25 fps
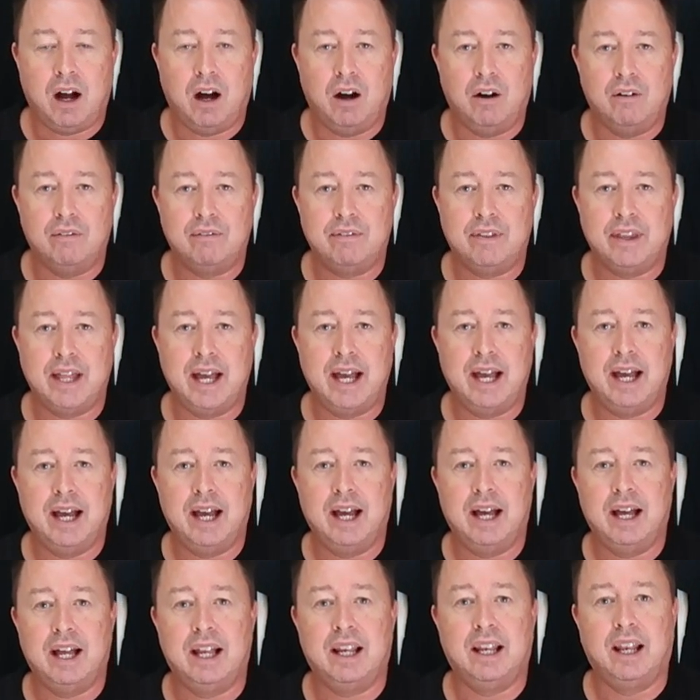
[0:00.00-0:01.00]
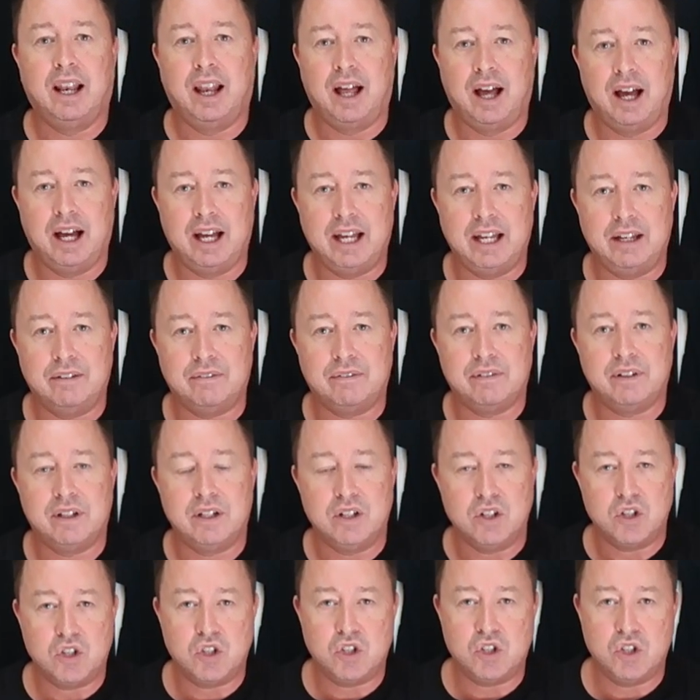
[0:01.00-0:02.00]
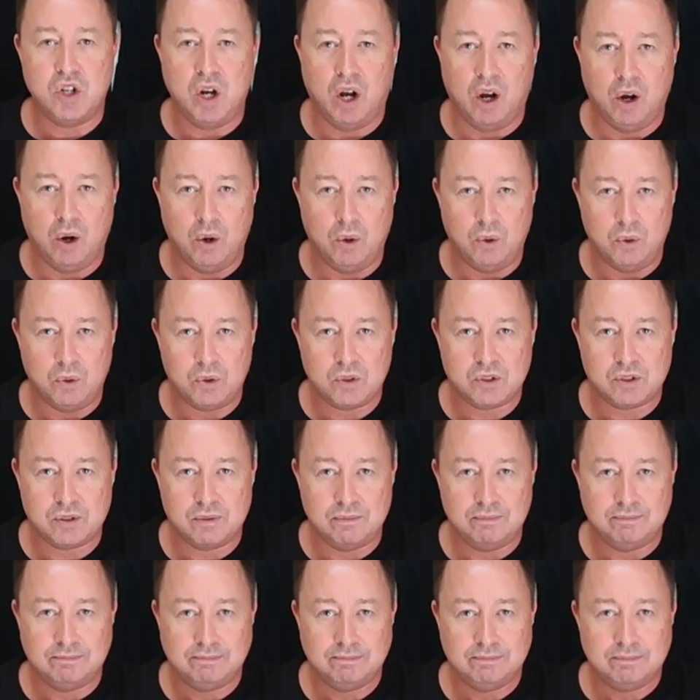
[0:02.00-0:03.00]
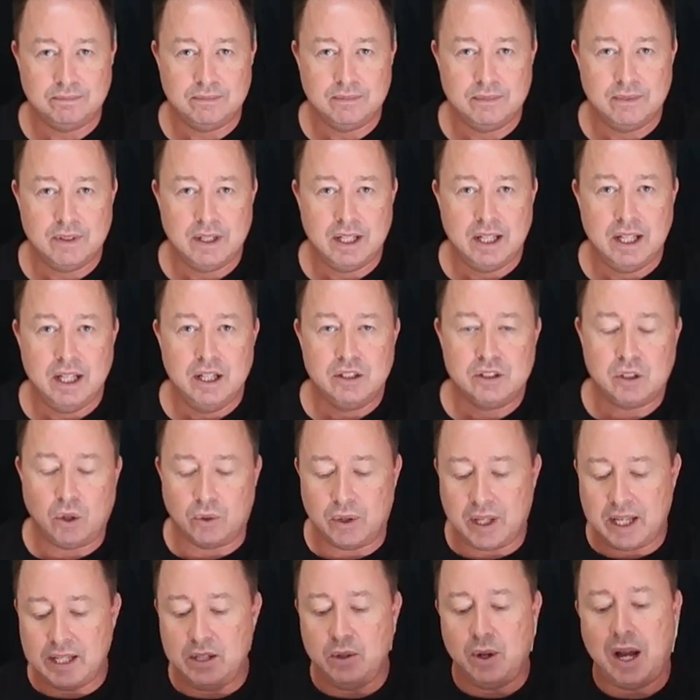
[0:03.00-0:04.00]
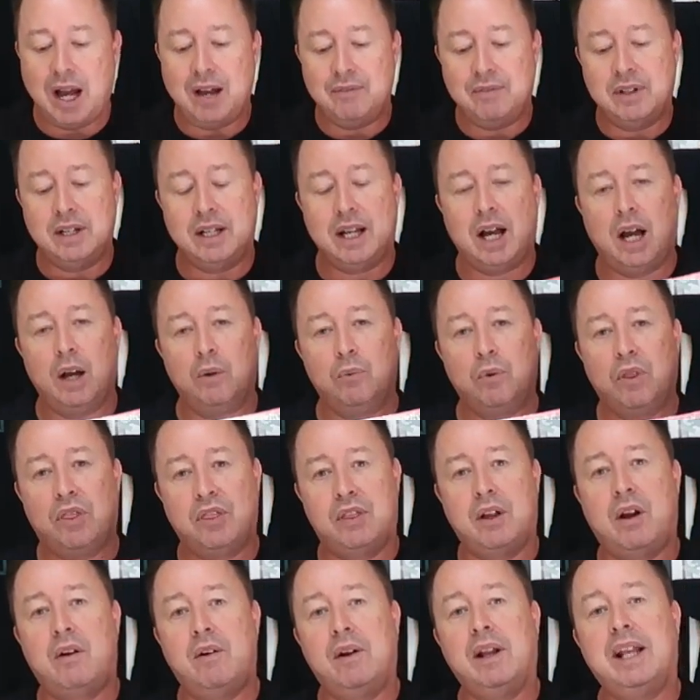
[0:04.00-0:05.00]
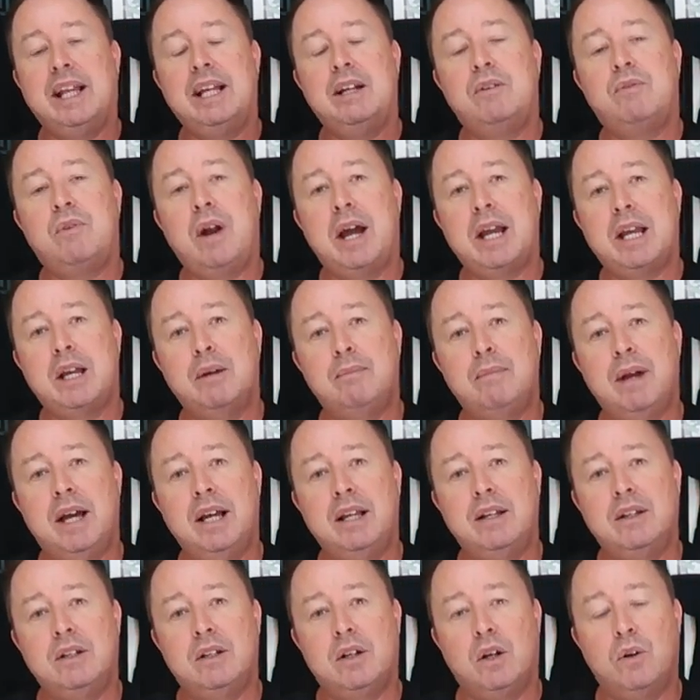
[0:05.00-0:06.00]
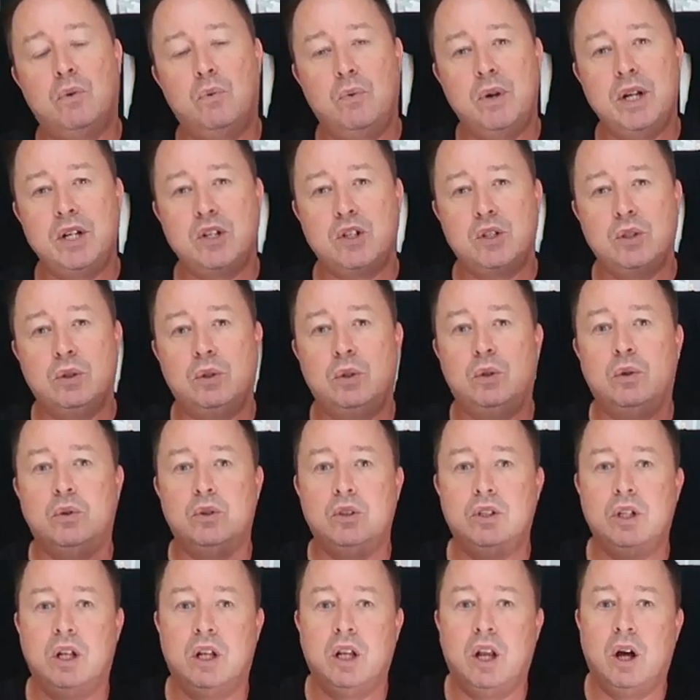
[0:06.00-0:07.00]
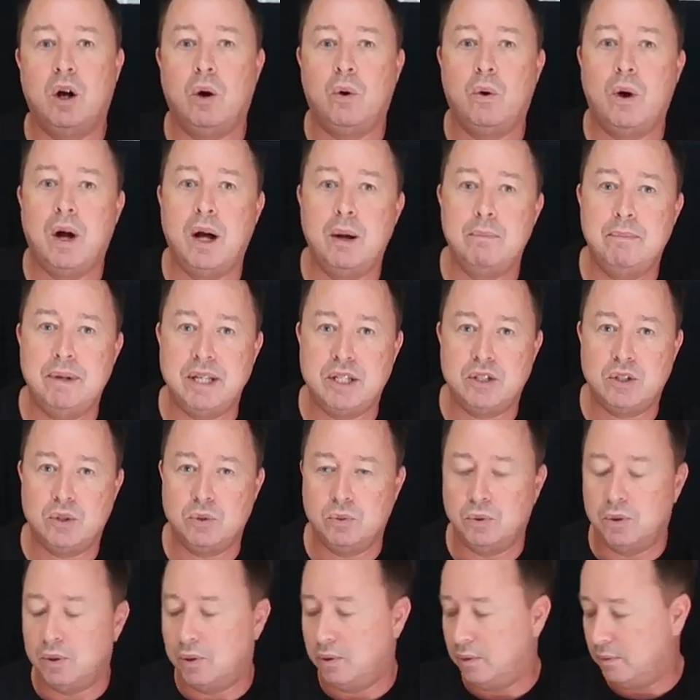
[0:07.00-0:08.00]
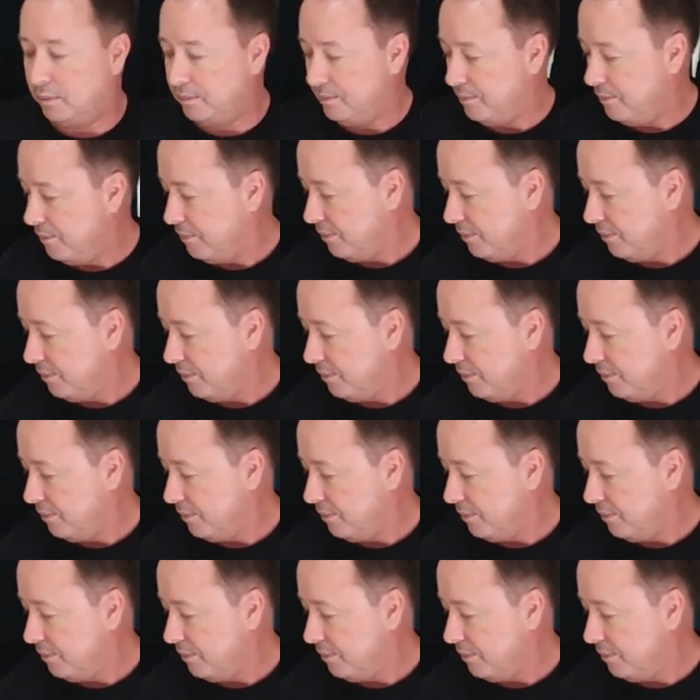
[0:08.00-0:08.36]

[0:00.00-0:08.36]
of their live shows. So there you have it. I would thoroughly recommend Ritual de lo Habitual.